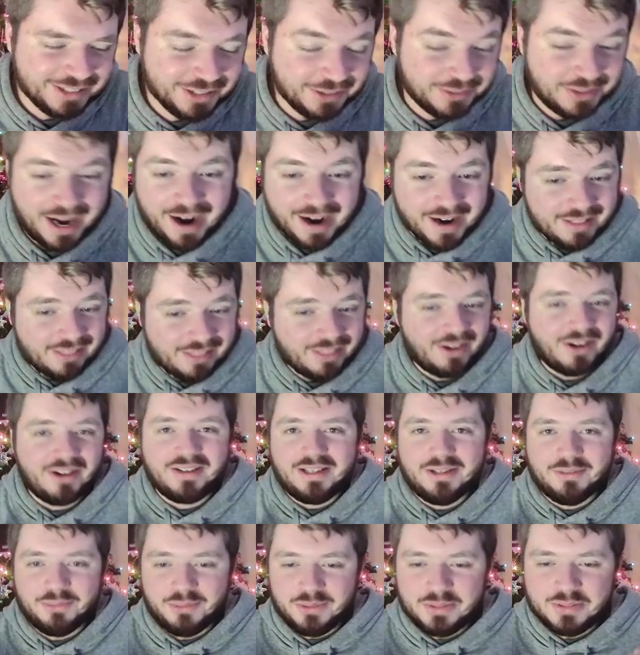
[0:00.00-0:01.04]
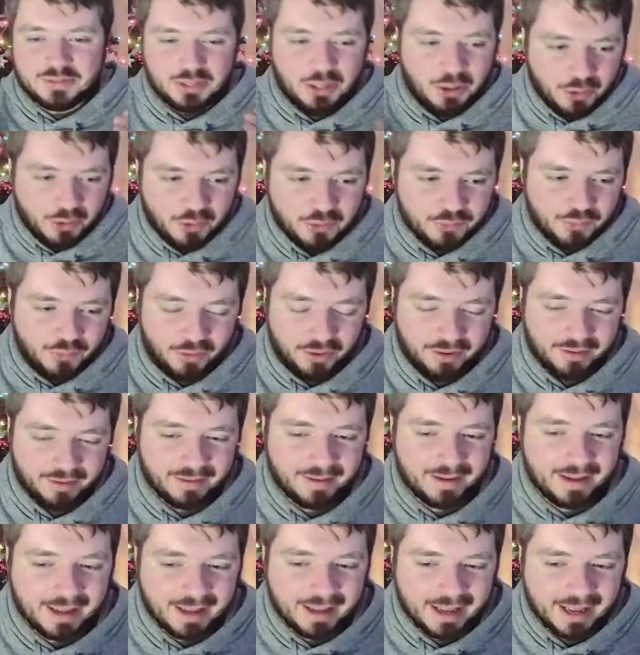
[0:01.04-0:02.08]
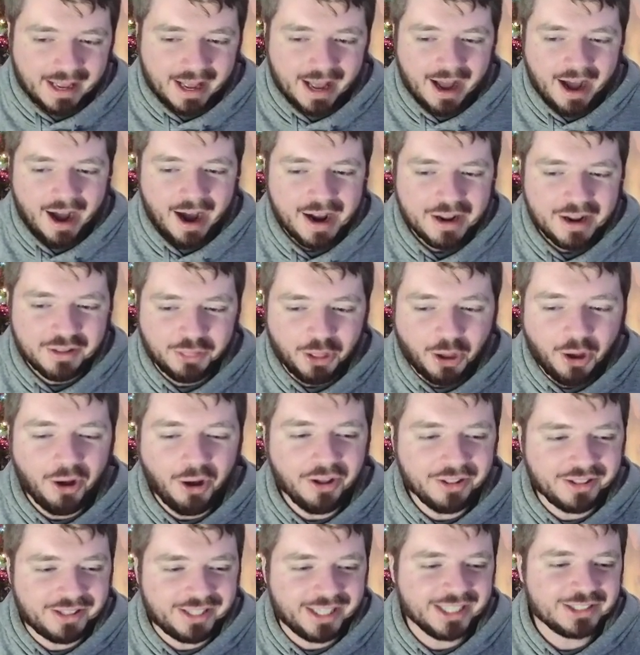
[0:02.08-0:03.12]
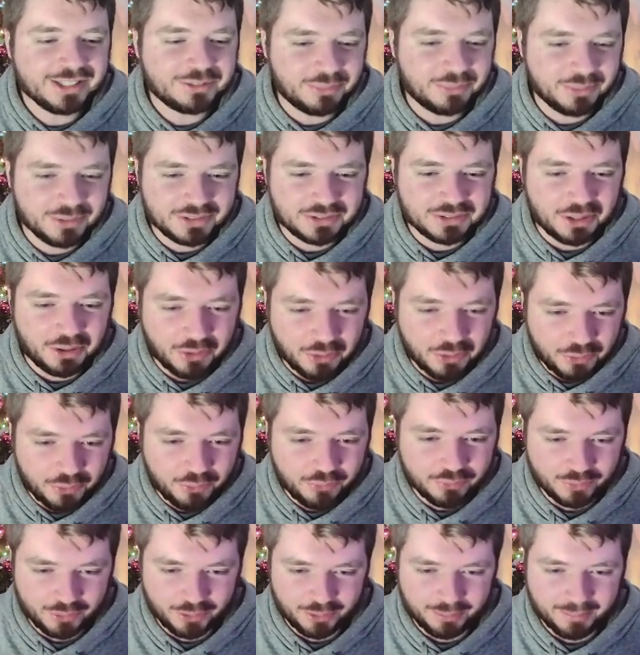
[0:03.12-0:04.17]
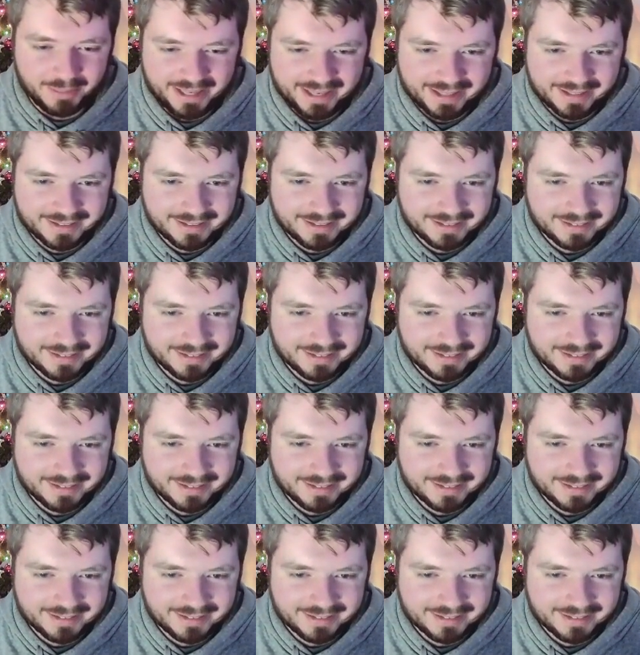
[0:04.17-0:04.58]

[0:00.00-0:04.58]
I thought it was over. I thought this was over, man.